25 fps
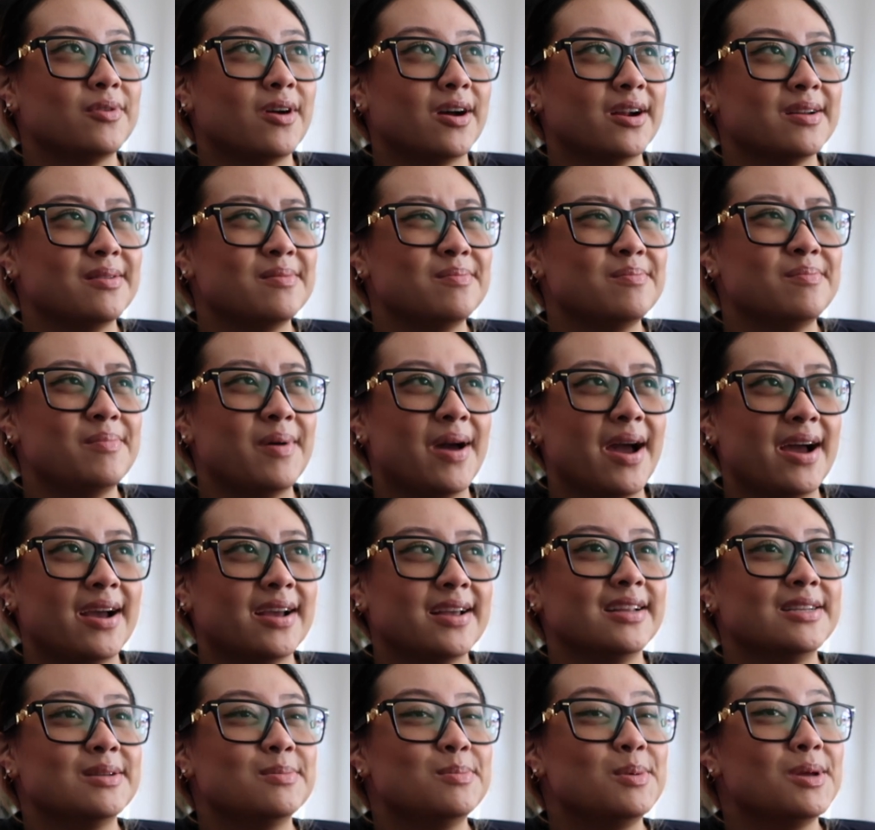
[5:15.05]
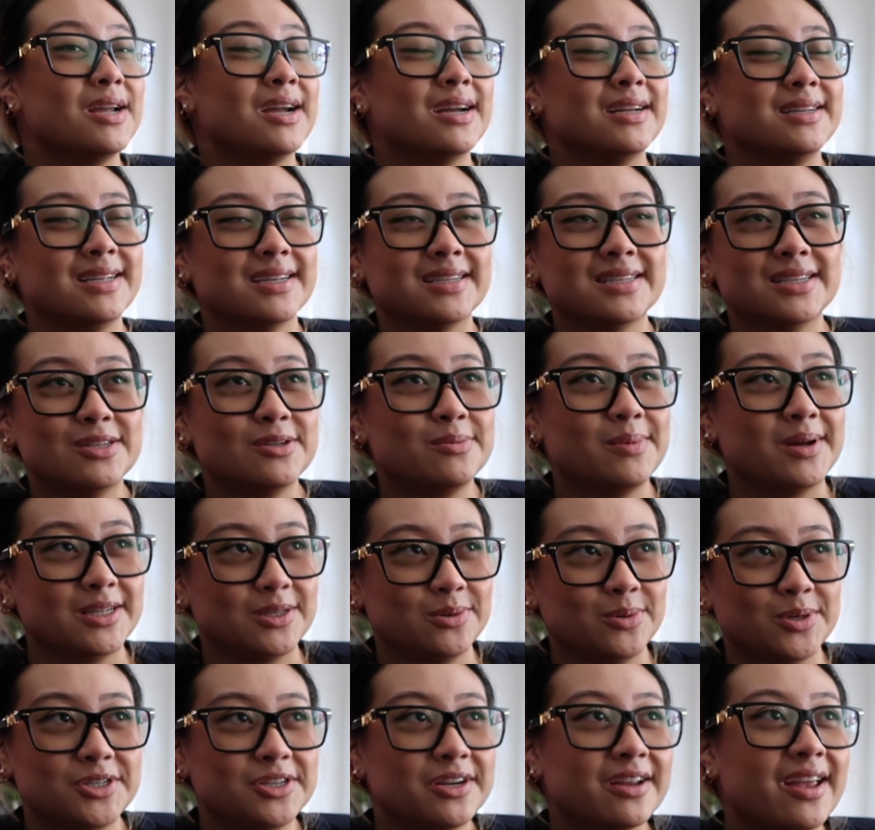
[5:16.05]
gotten back into being addicted to my
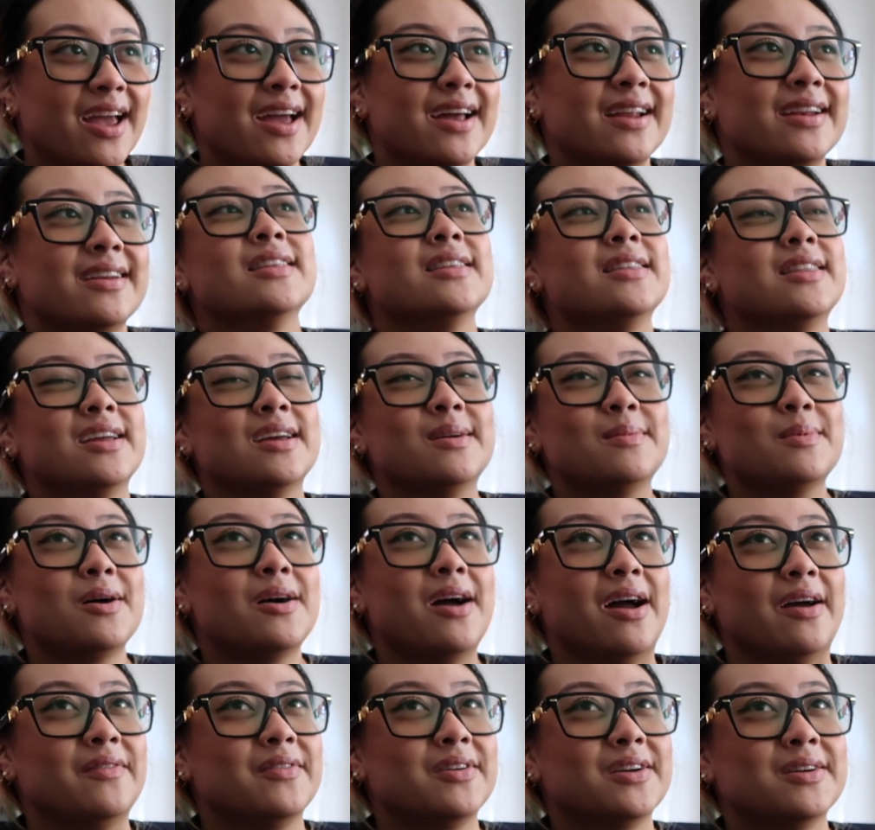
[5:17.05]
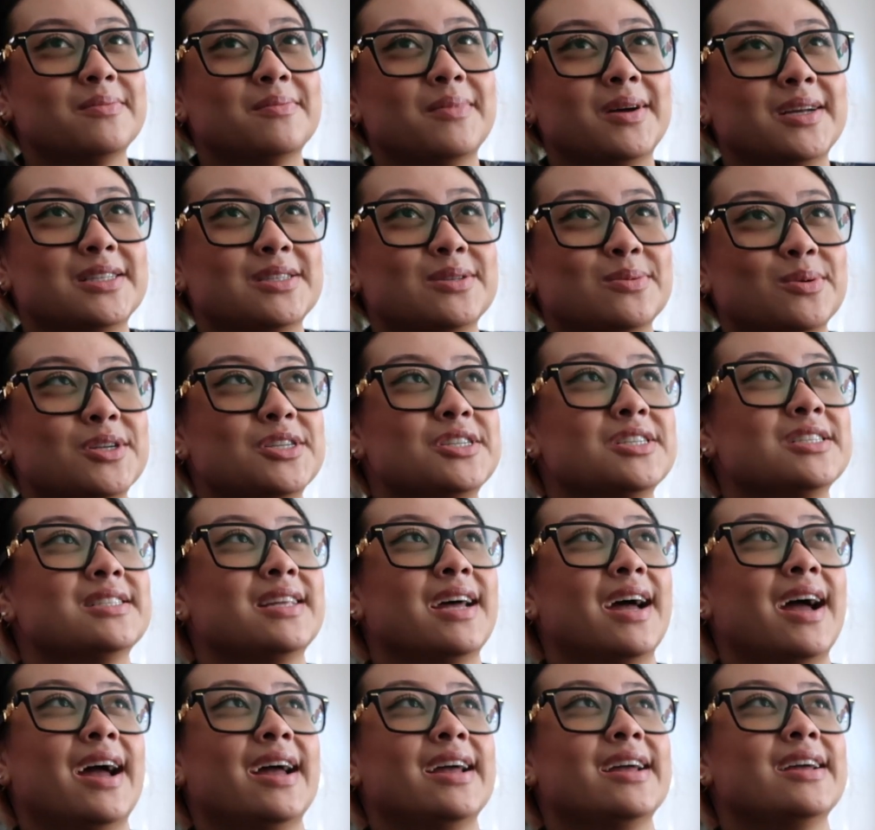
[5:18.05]
Switch again. The thing about having my Switch is
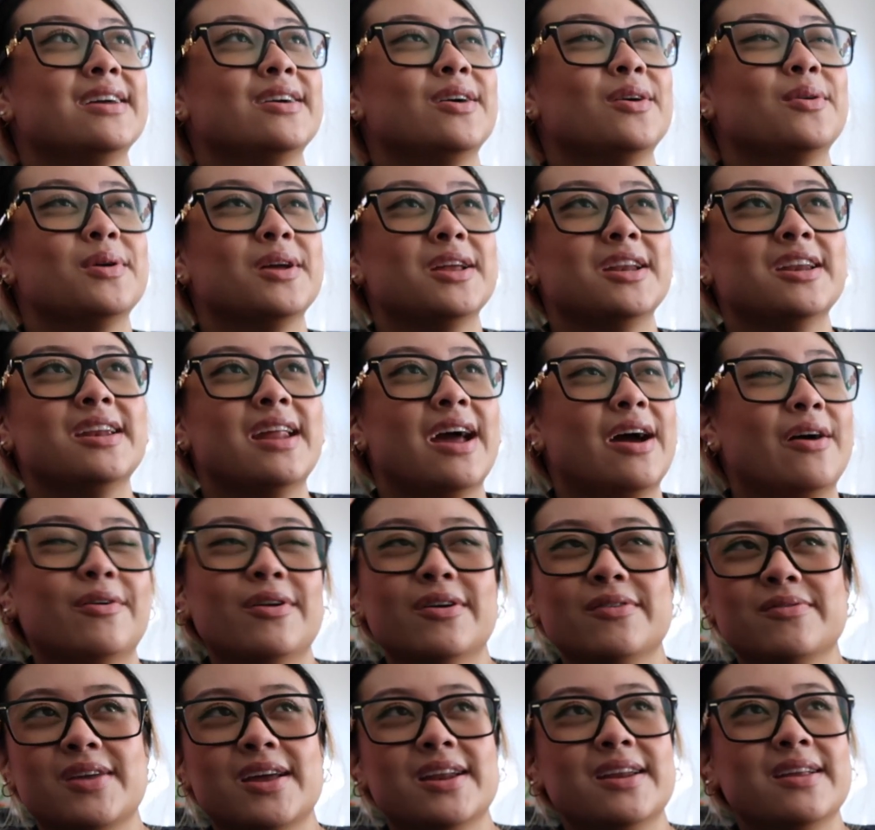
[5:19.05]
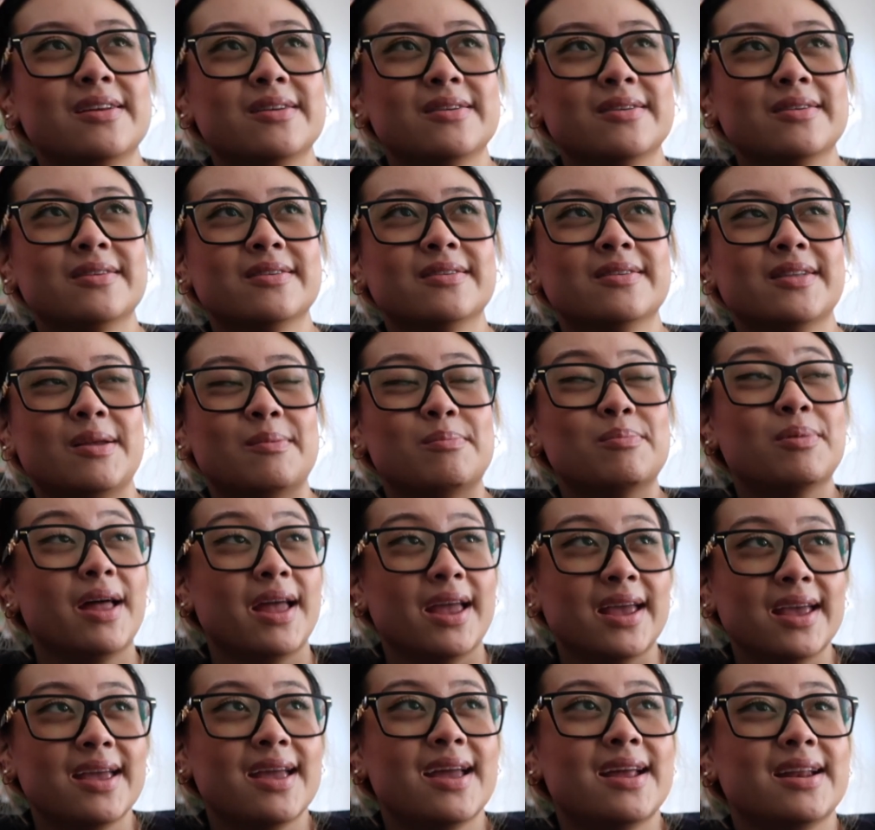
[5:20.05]
that I go in and out of getting like
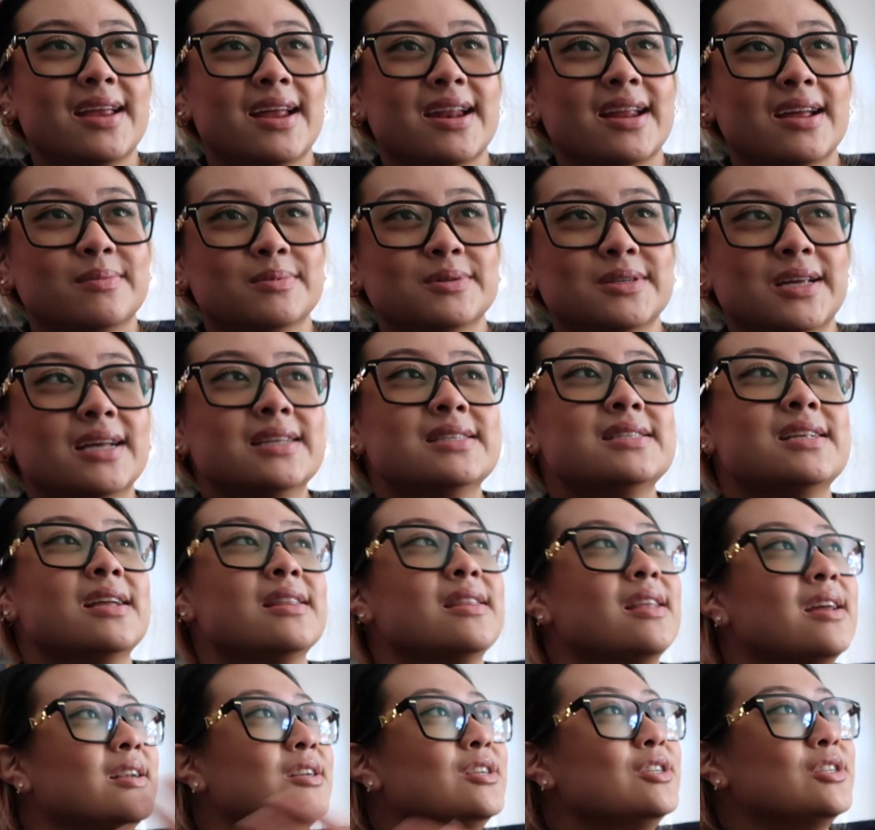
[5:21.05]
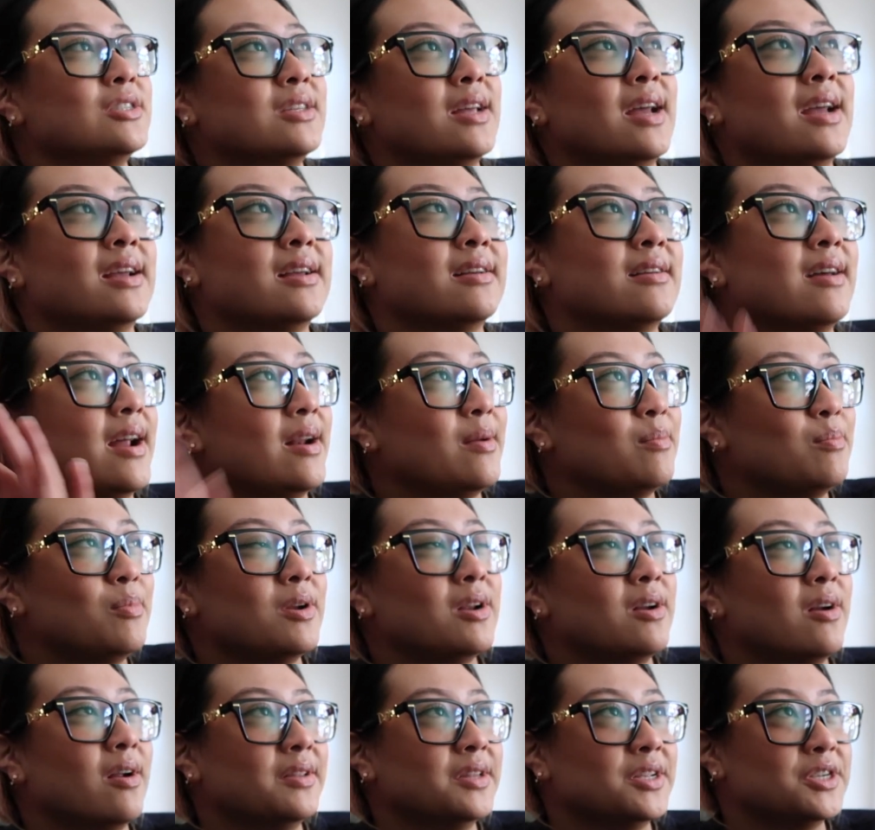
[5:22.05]
playing it and getting obsessed, and then just I kind of
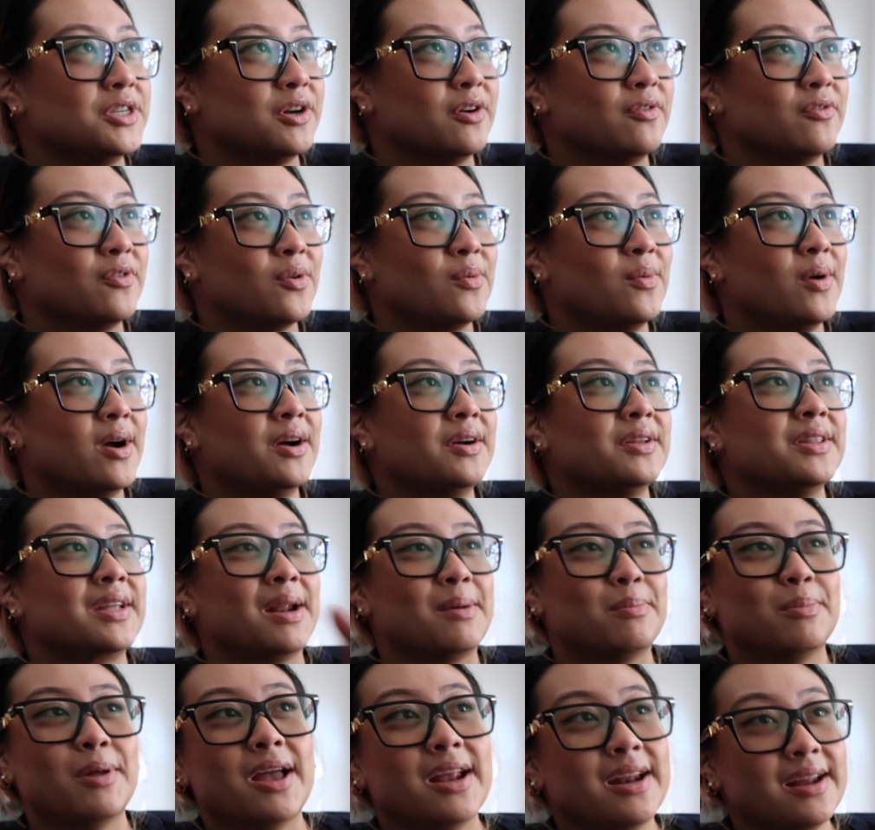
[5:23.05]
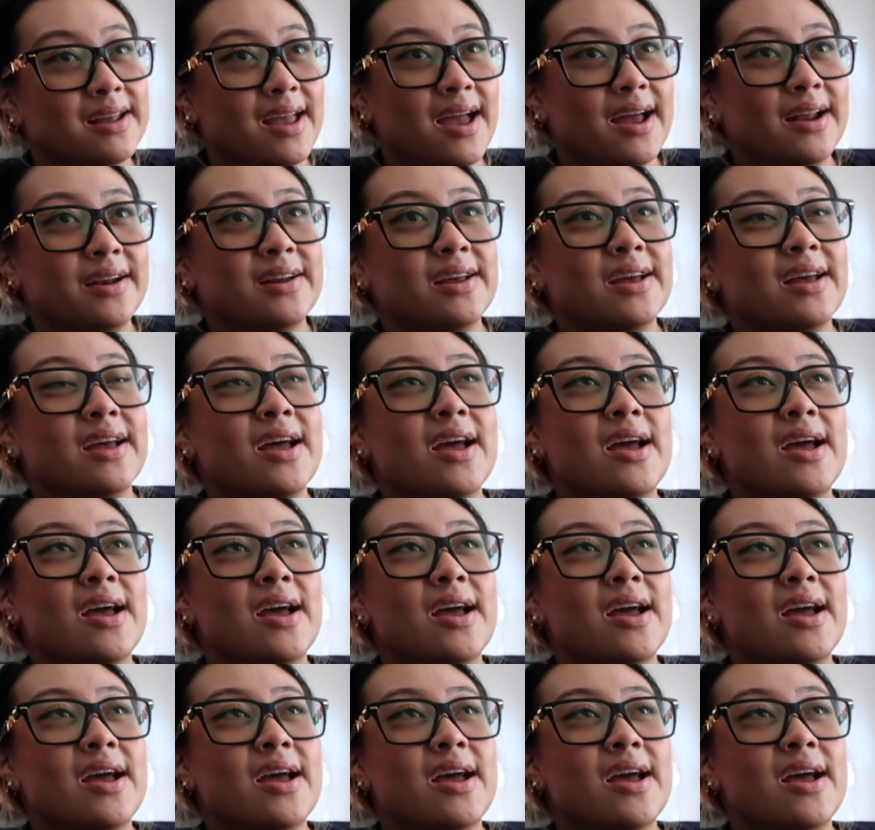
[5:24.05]
put it on the shelf for a while and then I play it again.